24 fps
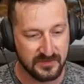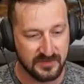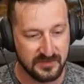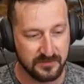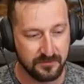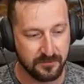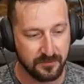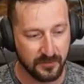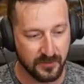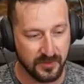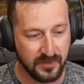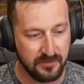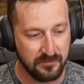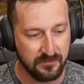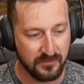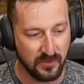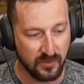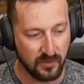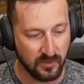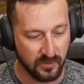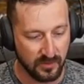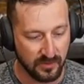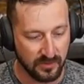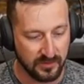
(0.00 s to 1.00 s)
the Supreme
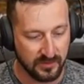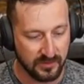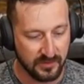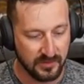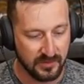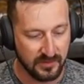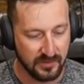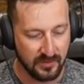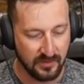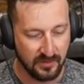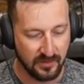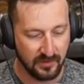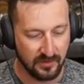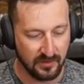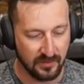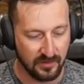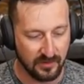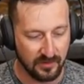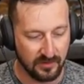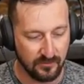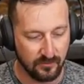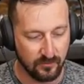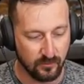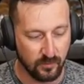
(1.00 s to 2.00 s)
Court
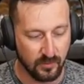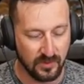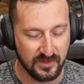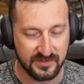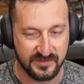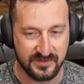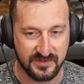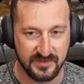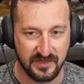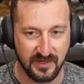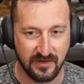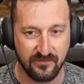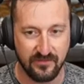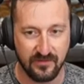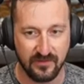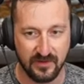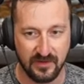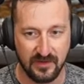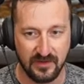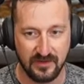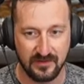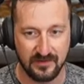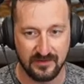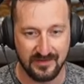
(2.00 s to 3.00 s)
was
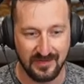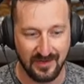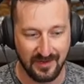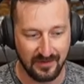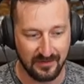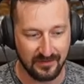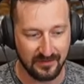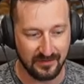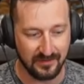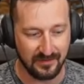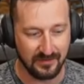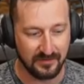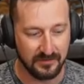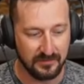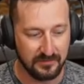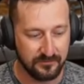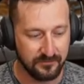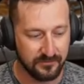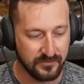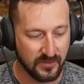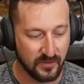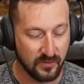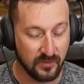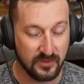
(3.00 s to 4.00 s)
never intended,
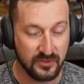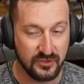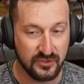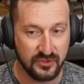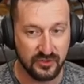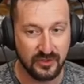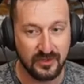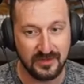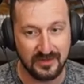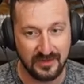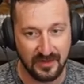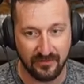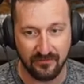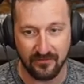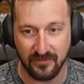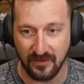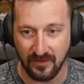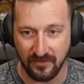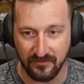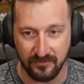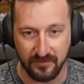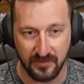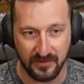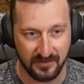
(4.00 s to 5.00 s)
or should
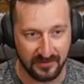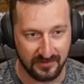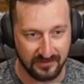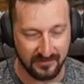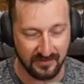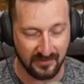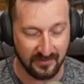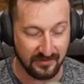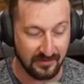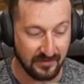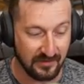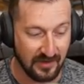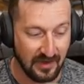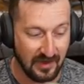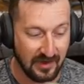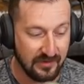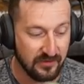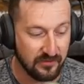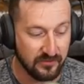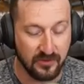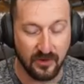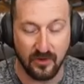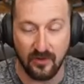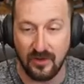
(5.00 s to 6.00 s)
never have been intended.
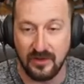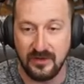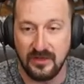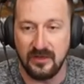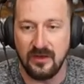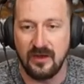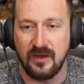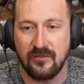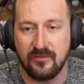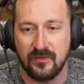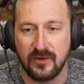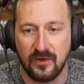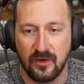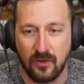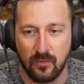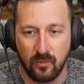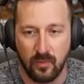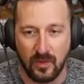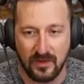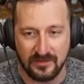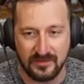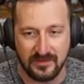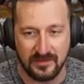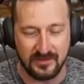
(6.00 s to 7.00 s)
I don't know. You never know
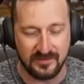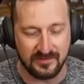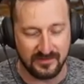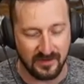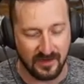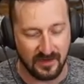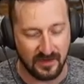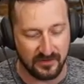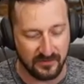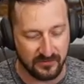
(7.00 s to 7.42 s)
what these